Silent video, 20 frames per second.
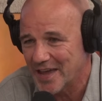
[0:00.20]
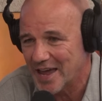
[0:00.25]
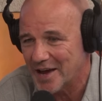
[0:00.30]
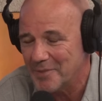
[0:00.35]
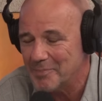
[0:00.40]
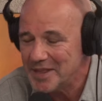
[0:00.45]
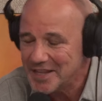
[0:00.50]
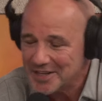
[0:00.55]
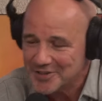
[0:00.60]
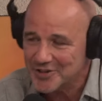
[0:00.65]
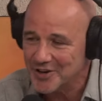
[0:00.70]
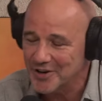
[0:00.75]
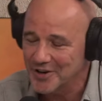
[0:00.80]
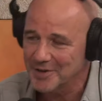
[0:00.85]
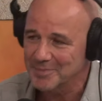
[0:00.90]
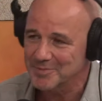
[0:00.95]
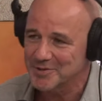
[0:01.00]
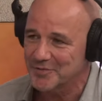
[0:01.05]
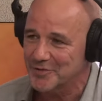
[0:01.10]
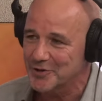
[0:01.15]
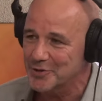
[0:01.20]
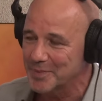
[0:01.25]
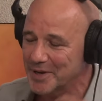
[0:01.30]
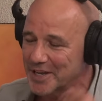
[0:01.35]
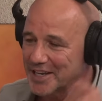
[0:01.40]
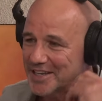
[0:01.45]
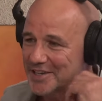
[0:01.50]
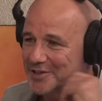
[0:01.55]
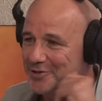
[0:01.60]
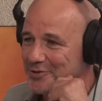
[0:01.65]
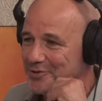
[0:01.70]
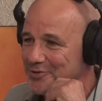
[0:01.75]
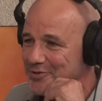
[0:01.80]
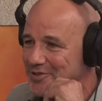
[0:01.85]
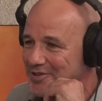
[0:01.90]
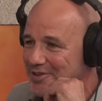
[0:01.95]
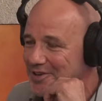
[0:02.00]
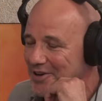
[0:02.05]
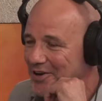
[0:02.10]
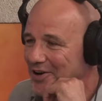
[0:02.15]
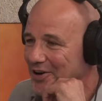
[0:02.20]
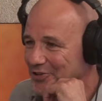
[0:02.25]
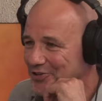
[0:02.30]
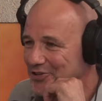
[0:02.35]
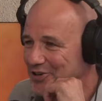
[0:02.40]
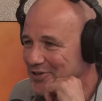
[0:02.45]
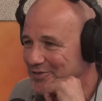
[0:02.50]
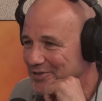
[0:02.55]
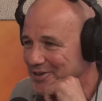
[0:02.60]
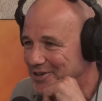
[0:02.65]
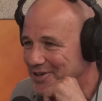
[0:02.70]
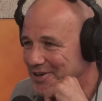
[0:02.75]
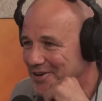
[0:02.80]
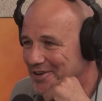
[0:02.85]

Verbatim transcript: how many times have you been killed on TV?